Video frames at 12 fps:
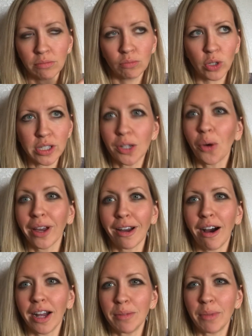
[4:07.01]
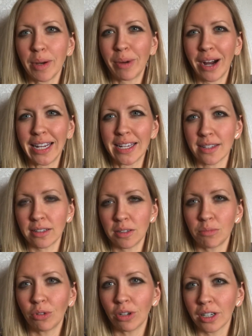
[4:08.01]
what's going on in my body is a little
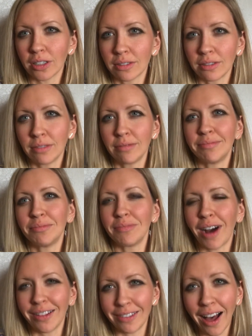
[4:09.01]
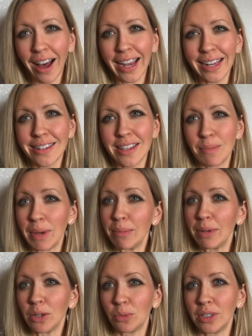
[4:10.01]
more aligned, that
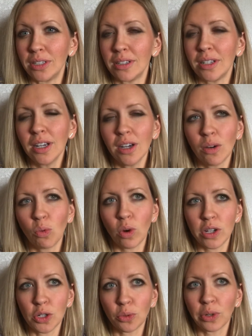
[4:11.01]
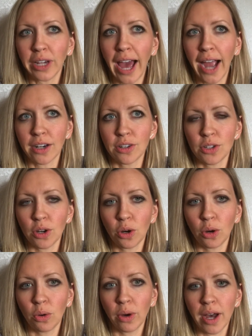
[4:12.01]
maybe it wouldn't want to react
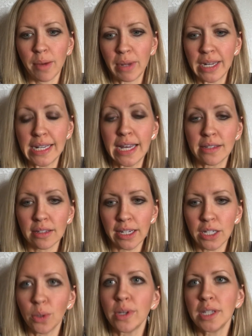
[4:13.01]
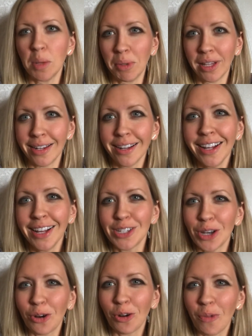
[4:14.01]
so intensely to a stimulant.
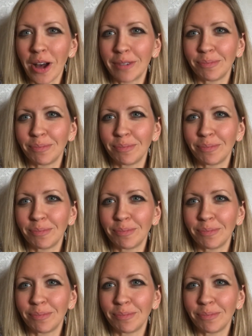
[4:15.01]
So